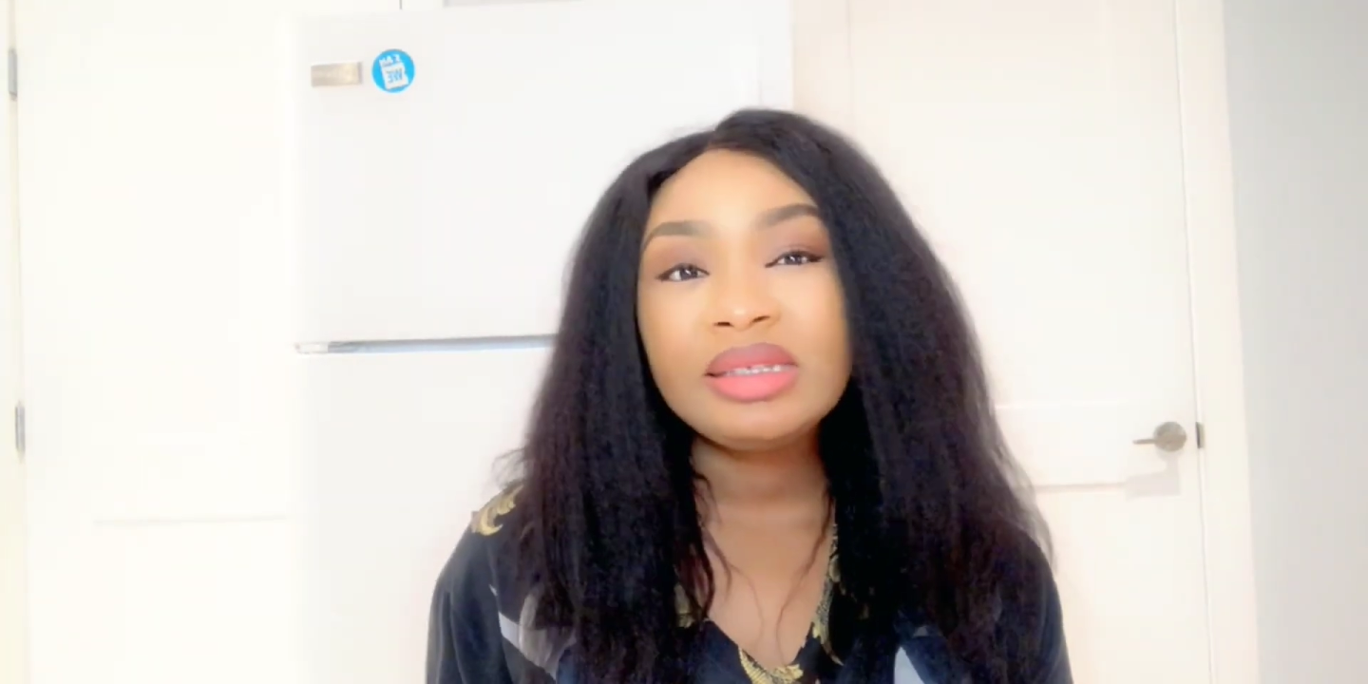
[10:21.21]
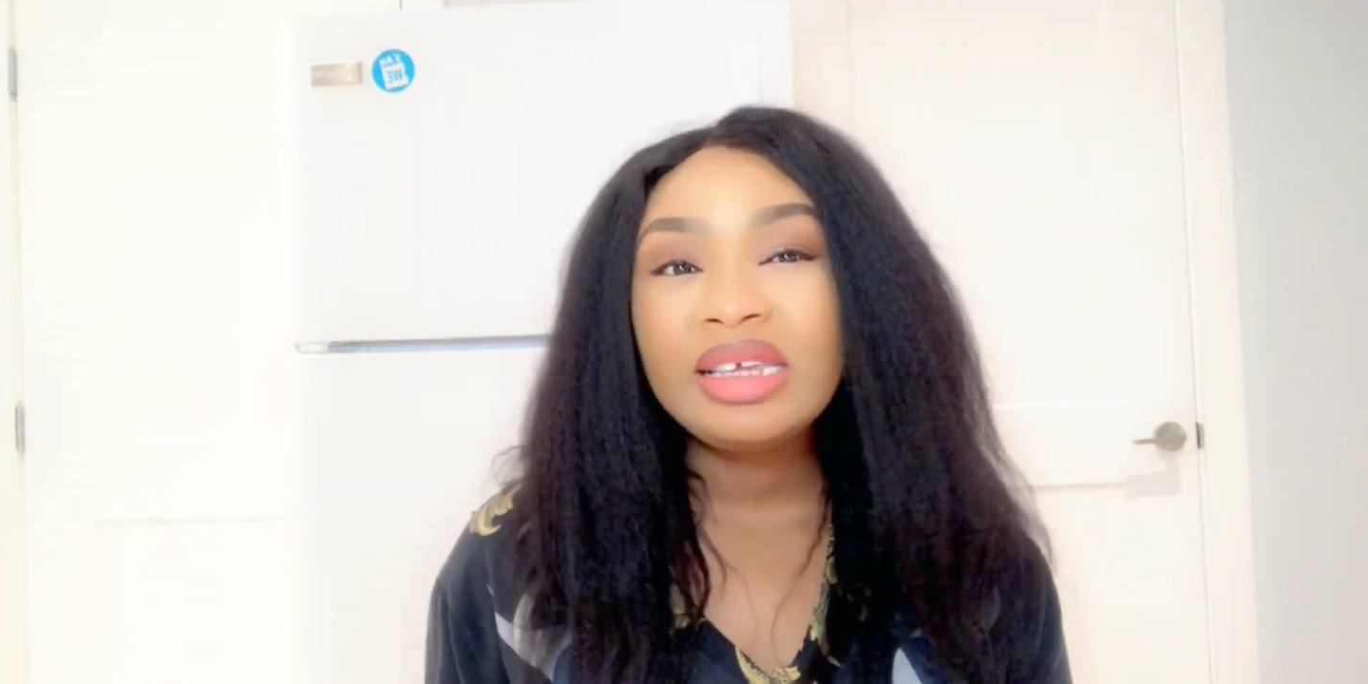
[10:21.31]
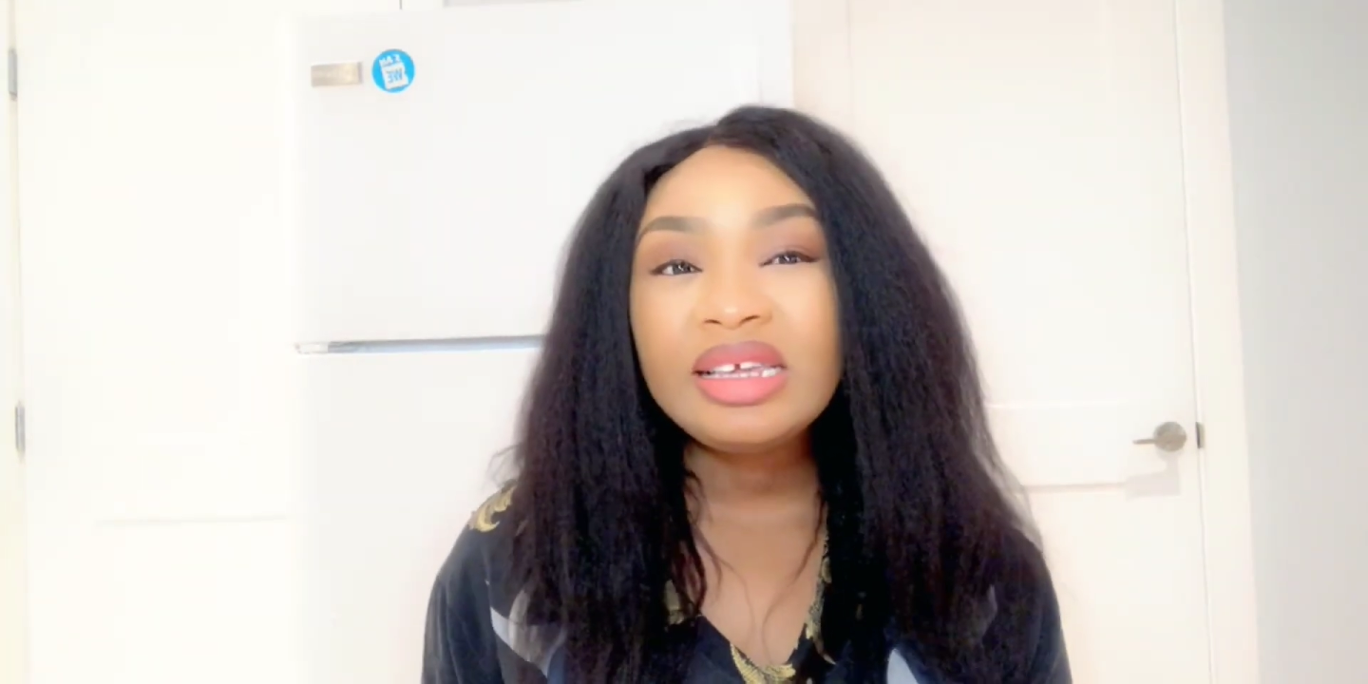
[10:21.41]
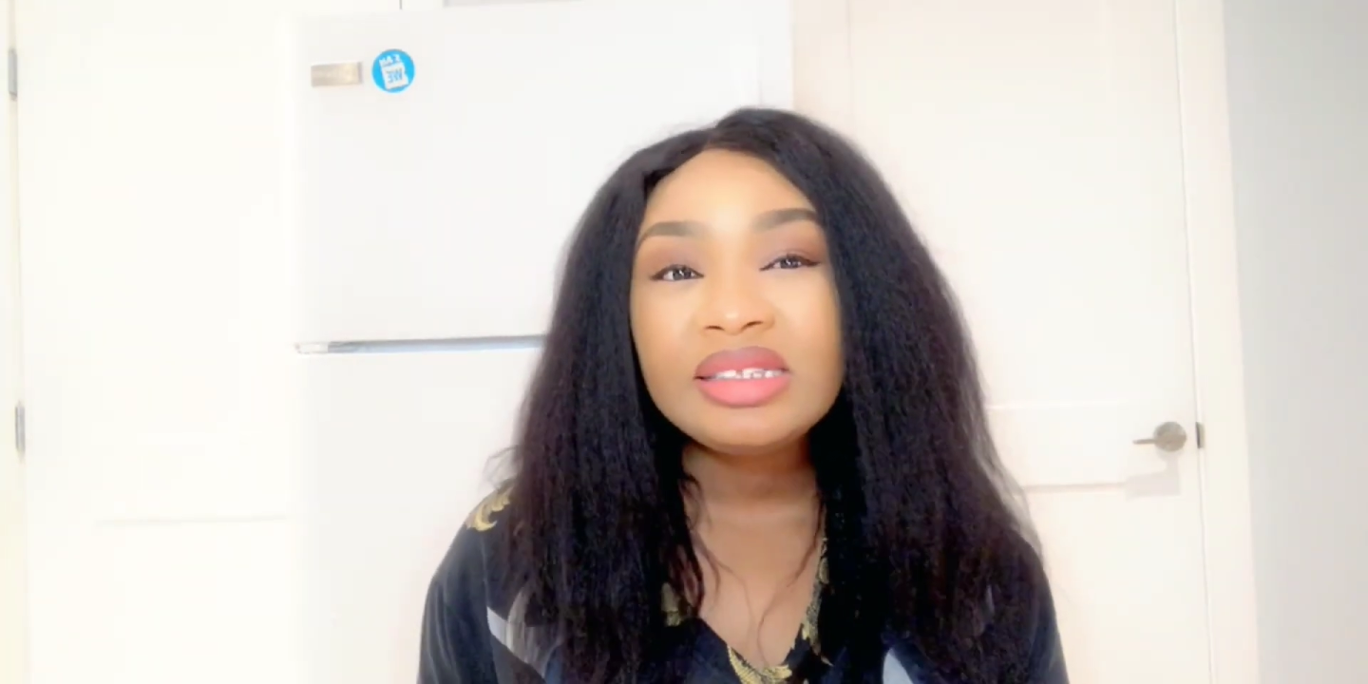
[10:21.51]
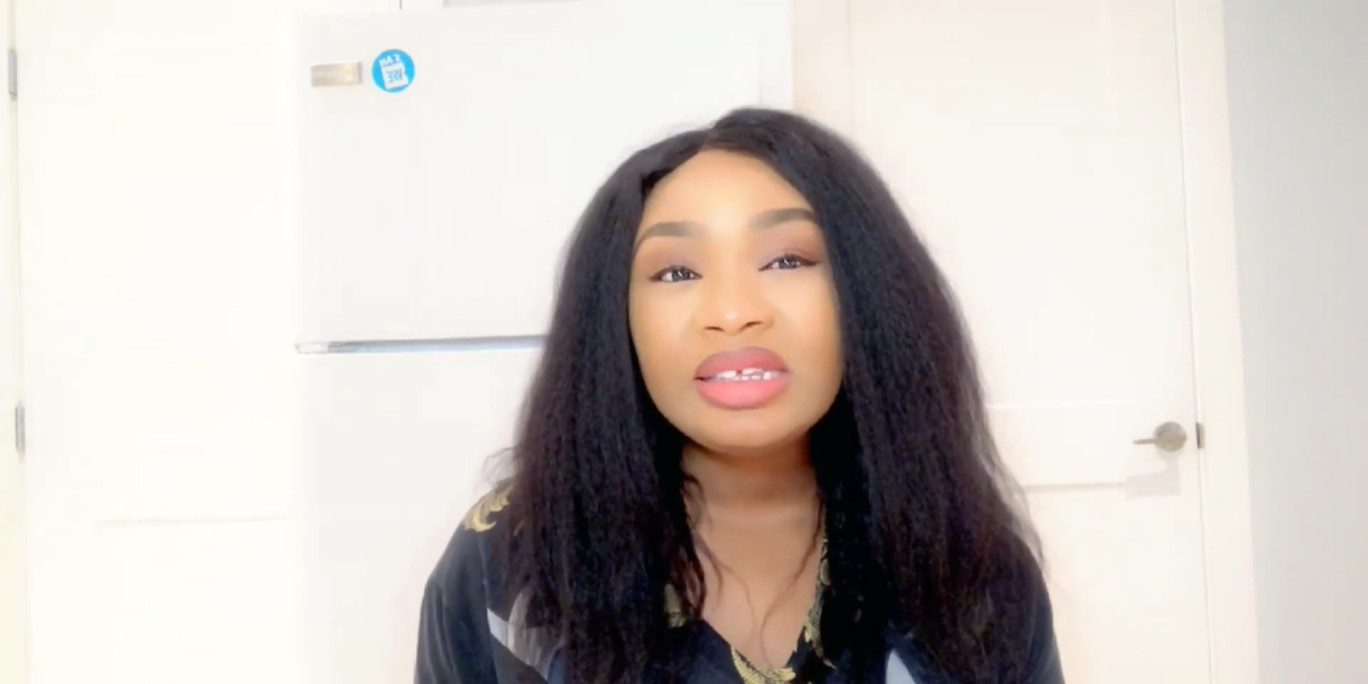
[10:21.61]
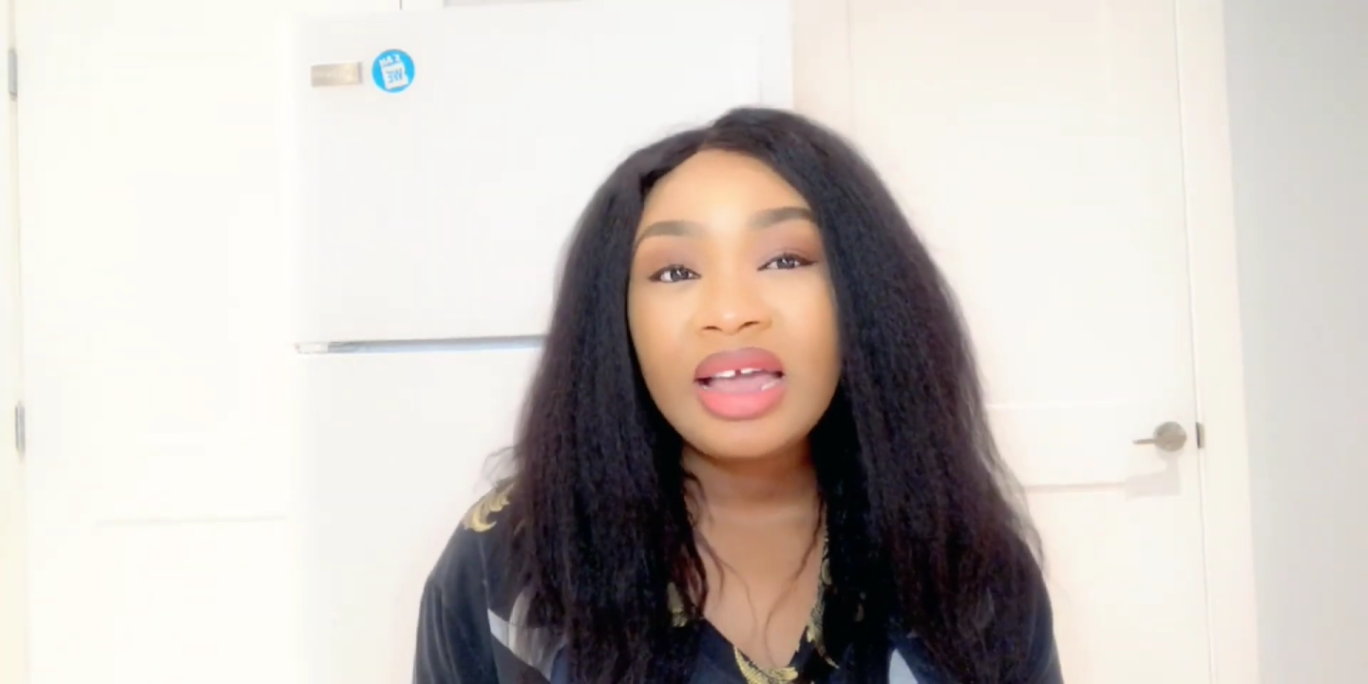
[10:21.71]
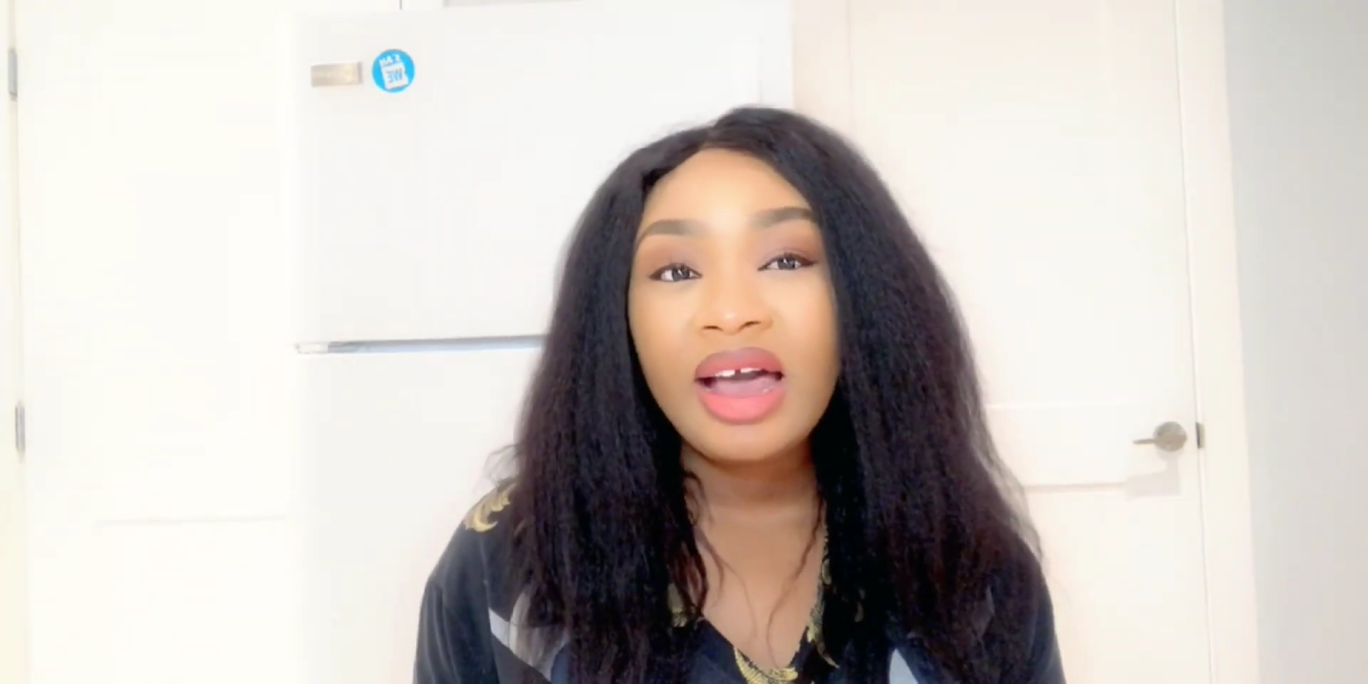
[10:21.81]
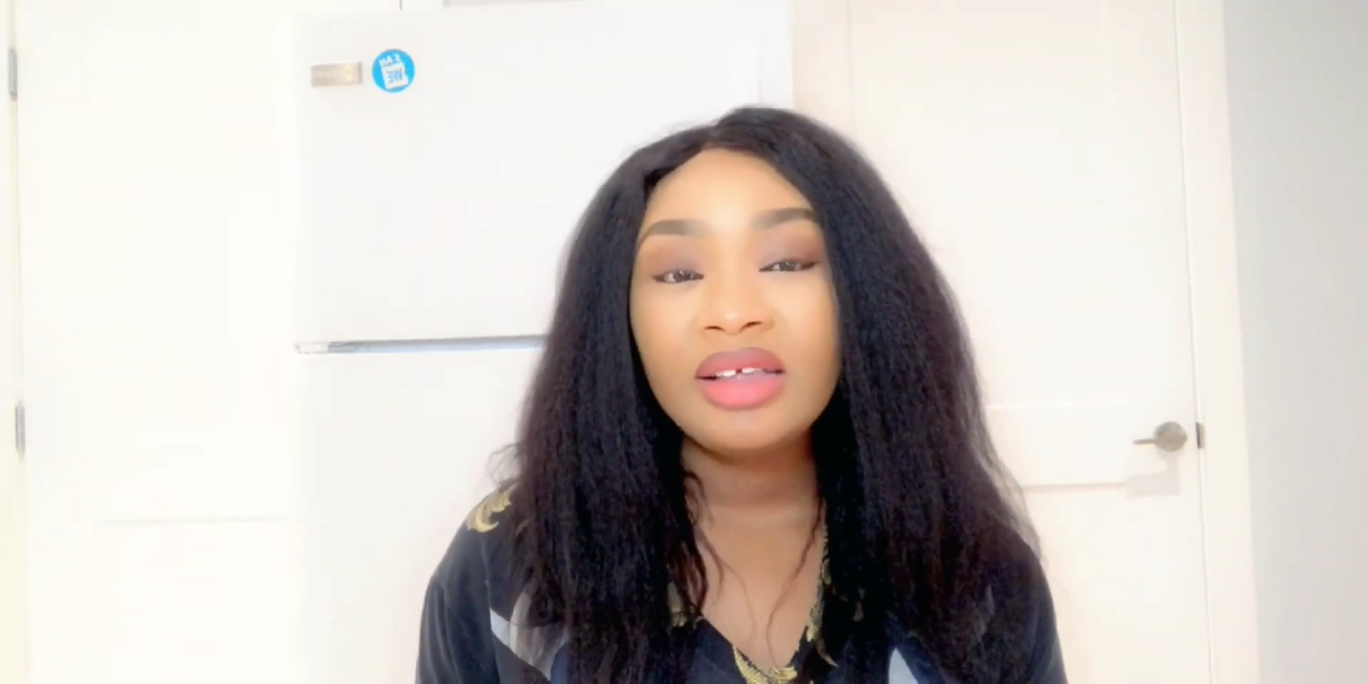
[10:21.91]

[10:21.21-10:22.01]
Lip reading: easier.